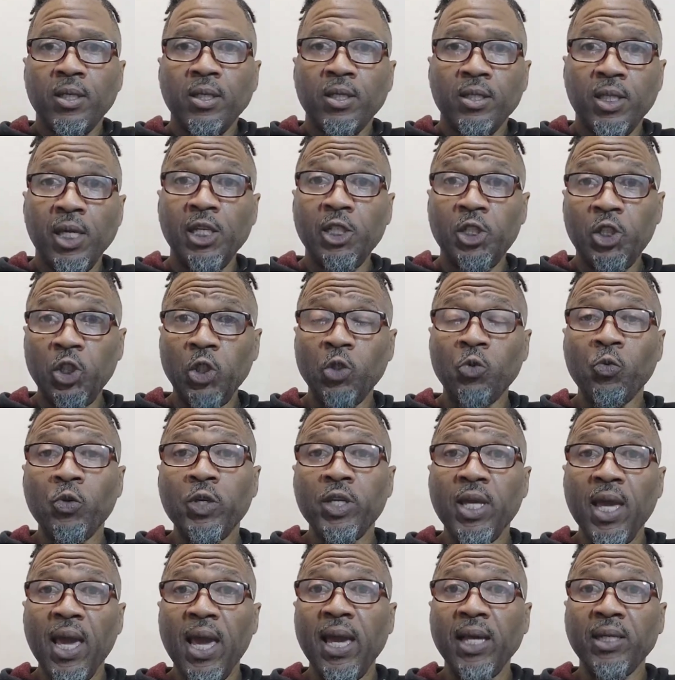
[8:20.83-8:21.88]
they shouldn't
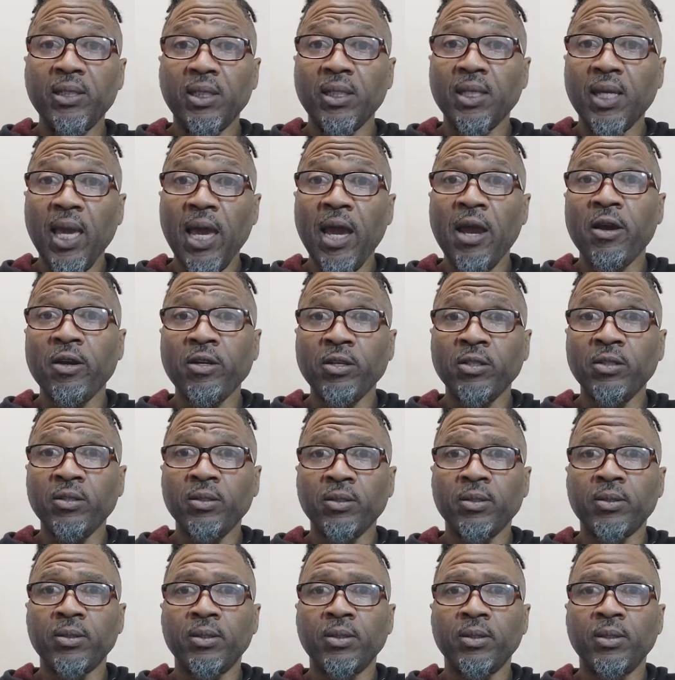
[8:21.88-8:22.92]
recast the character
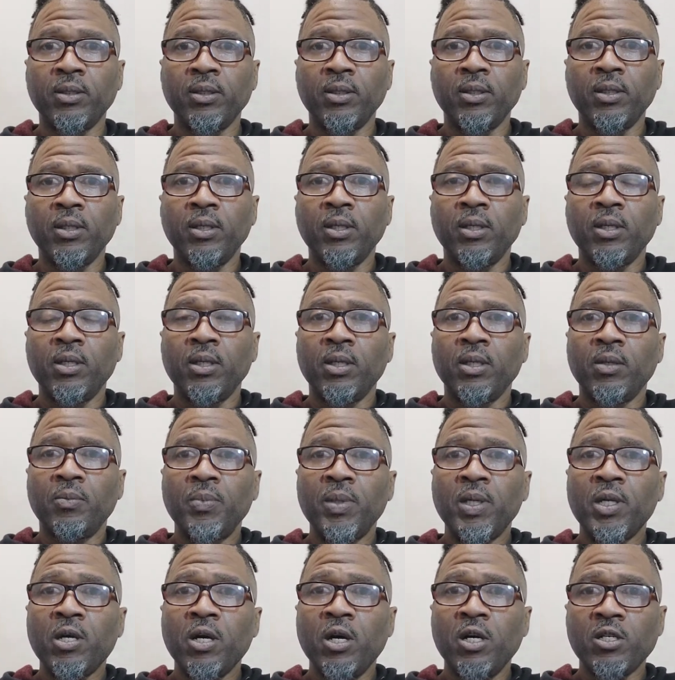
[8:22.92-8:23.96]

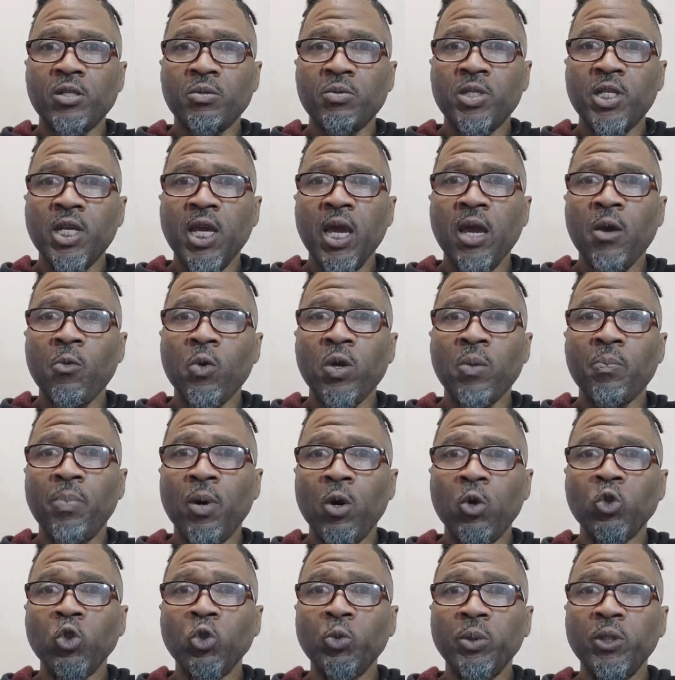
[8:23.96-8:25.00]
because of Chadwick
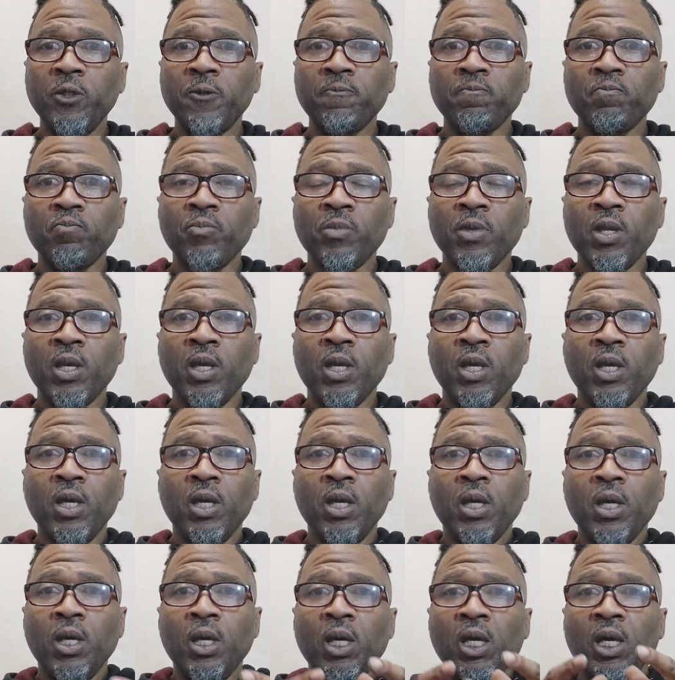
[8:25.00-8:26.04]
Boseman,
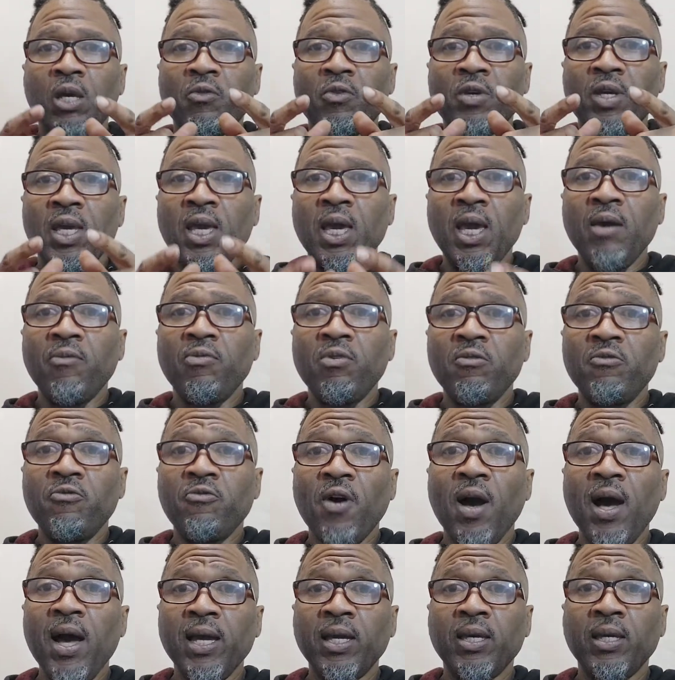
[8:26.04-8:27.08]
if Kevin
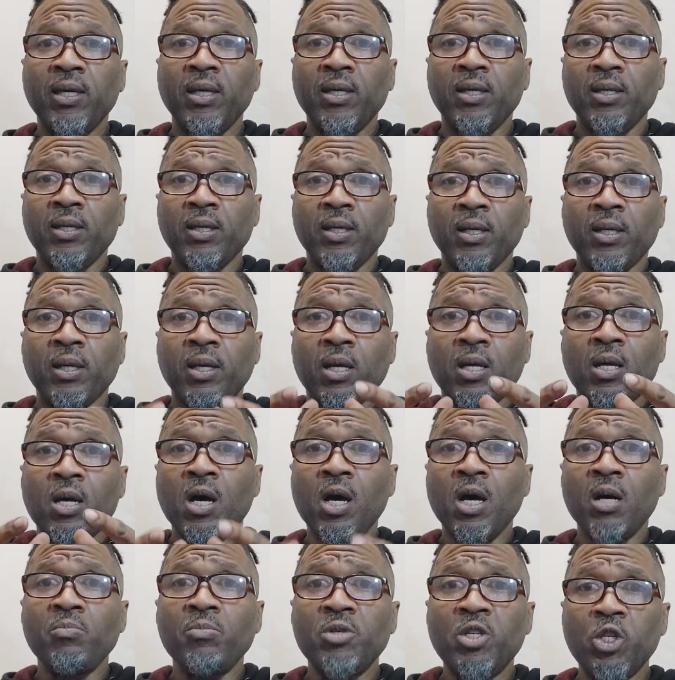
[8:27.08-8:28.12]
Feige
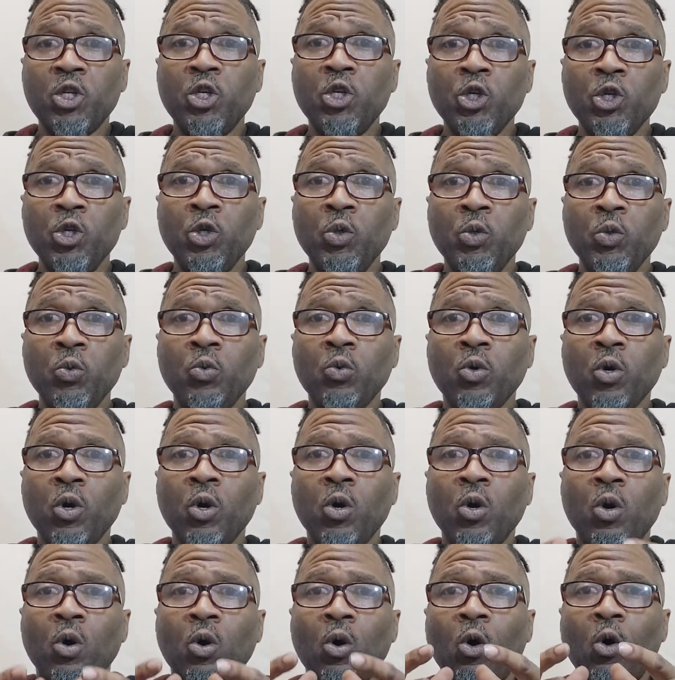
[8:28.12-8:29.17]
comes to you
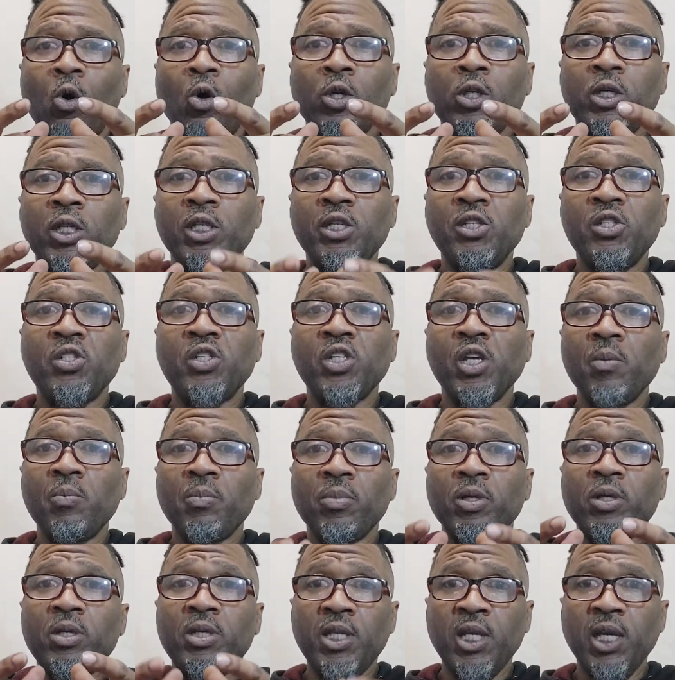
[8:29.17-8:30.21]
on
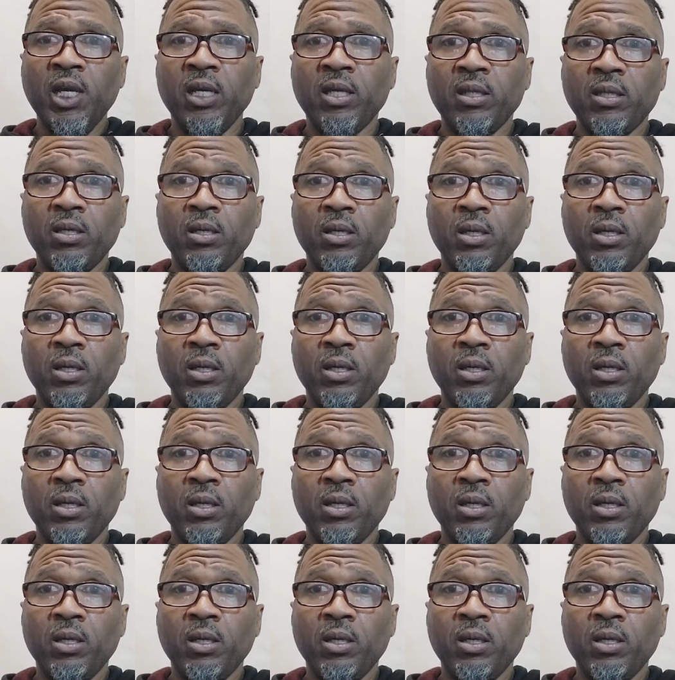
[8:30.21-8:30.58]
December 10th,